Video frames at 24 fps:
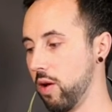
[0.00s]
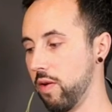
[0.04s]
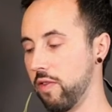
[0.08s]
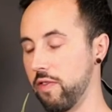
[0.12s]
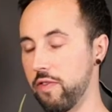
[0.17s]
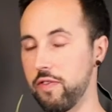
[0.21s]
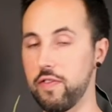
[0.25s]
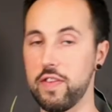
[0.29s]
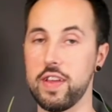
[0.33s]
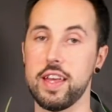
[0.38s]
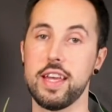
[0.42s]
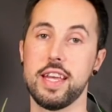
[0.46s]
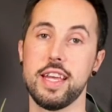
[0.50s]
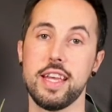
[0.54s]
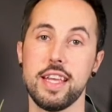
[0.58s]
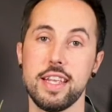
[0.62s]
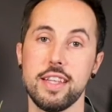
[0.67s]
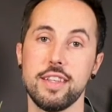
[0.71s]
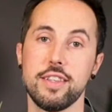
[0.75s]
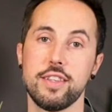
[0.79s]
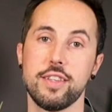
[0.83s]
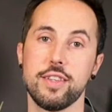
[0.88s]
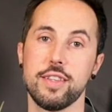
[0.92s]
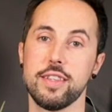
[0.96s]
fit
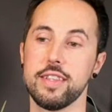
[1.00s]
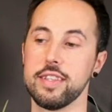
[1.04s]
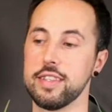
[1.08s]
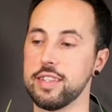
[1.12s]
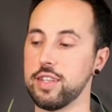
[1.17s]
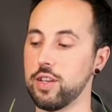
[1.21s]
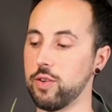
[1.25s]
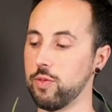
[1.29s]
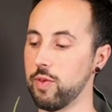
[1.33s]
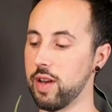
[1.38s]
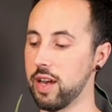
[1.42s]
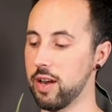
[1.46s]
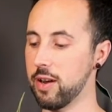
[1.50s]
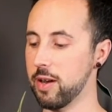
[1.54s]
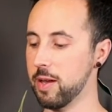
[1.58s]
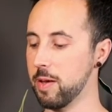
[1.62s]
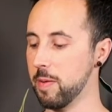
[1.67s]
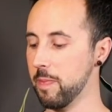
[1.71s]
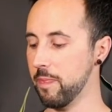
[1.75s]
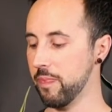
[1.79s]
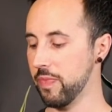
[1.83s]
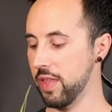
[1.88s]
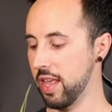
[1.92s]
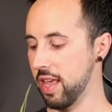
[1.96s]
into this
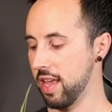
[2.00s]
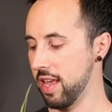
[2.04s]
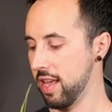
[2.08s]
terrarium.